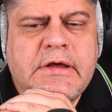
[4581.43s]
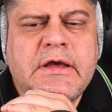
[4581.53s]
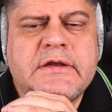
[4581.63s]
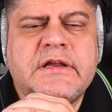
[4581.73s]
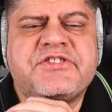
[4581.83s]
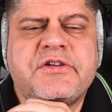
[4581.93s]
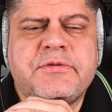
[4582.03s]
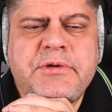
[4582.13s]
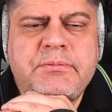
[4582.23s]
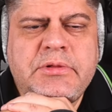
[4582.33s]
And that's going
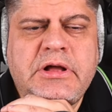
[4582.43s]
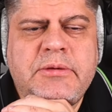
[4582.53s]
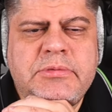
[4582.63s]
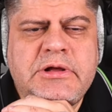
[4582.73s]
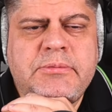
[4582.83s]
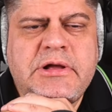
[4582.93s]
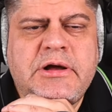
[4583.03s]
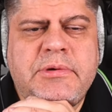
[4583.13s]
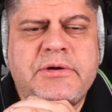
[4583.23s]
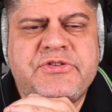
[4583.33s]
to be blah, blah, blah
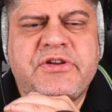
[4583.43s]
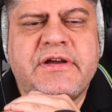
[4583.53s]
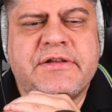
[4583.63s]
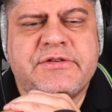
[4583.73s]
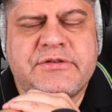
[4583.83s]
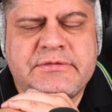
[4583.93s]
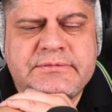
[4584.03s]
about science.